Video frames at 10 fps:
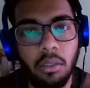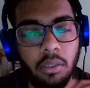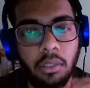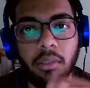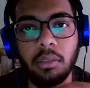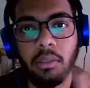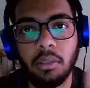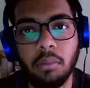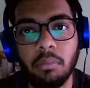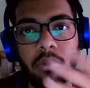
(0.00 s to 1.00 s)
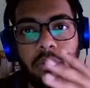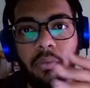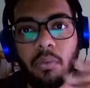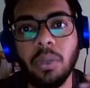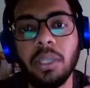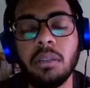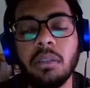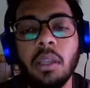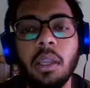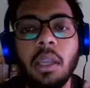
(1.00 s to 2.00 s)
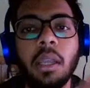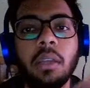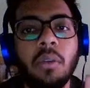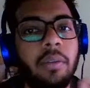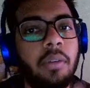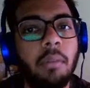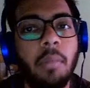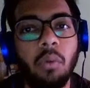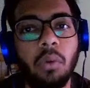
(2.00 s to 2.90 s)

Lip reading: These numbers of coins, and you have an amount.